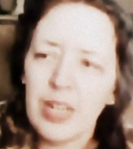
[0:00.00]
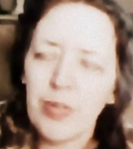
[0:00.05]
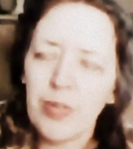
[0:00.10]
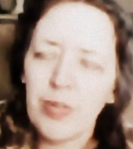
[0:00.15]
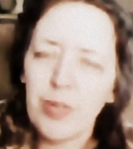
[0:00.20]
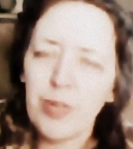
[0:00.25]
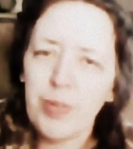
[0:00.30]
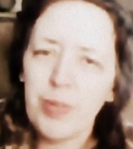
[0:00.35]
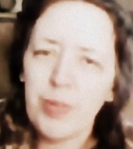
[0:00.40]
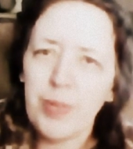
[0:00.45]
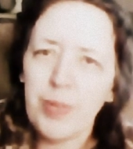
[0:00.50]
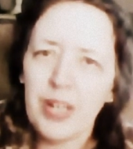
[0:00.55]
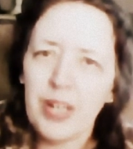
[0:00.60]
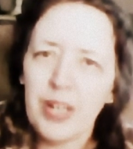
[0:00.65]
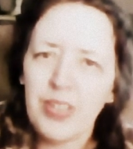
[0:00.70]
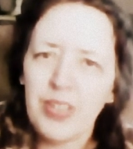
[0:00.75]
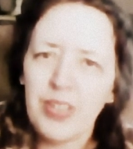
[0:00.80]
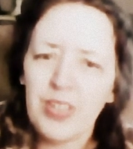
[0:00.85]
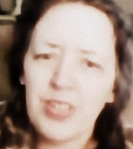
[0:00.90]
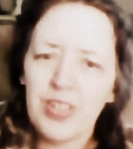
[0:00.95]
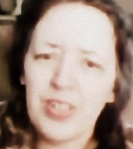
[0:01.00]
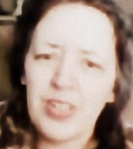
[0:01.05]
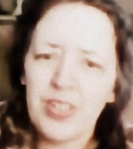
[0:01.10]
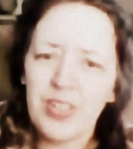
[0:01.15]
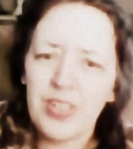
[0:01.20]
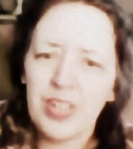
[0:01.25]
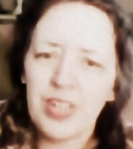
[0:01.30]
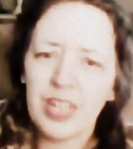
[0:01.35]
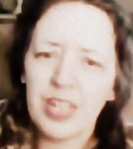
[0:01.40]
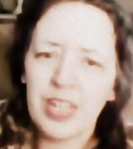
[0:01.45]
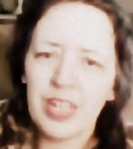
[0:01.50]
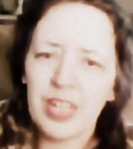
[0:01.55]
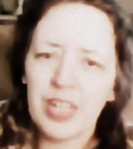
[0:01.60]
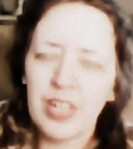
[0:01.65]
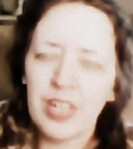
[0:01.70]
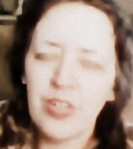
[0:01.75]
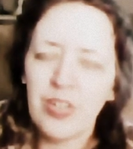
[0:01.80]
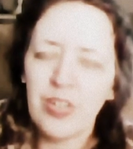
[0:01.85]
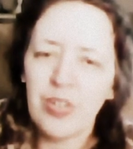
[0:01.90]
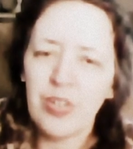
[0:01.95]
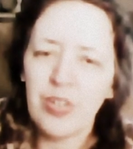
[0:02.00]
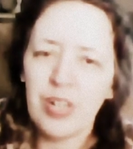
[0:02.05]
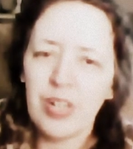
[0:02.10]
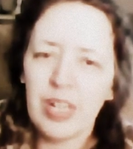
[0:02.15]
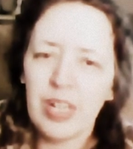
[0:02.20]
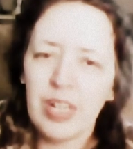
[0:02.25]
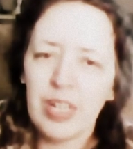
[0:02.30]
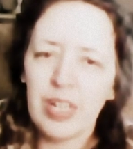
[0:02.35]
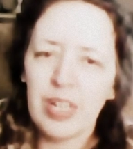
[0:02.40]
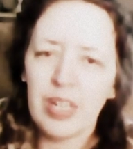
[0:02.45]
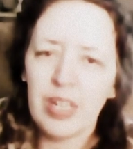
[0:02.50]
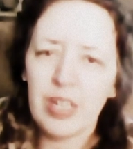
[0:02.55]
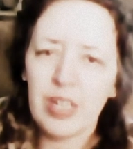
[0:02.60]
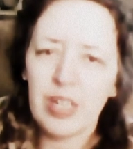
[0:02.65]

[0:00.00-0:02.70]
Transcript: Creepypasta is like internet